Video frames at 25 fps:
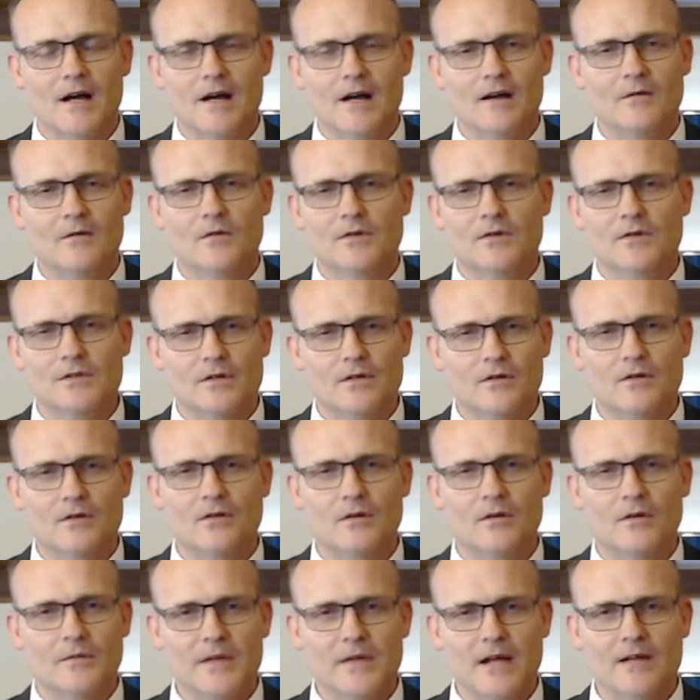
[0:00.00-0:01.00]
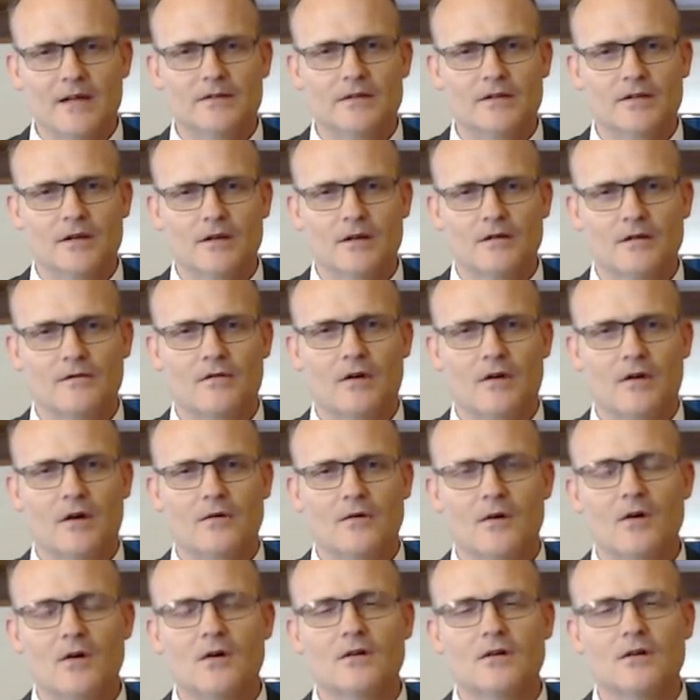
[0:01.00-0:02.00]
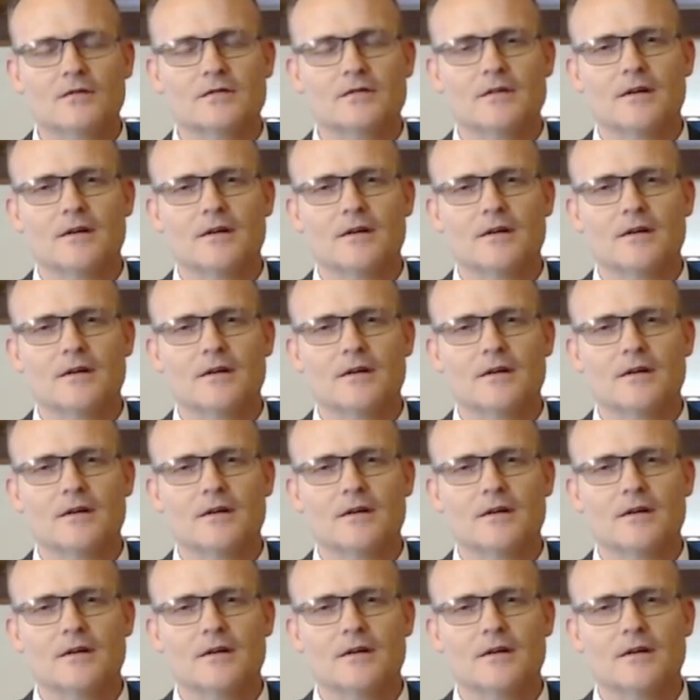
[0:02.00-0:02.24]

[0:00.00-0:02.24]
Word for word: We're still going to be executed for our wrongs.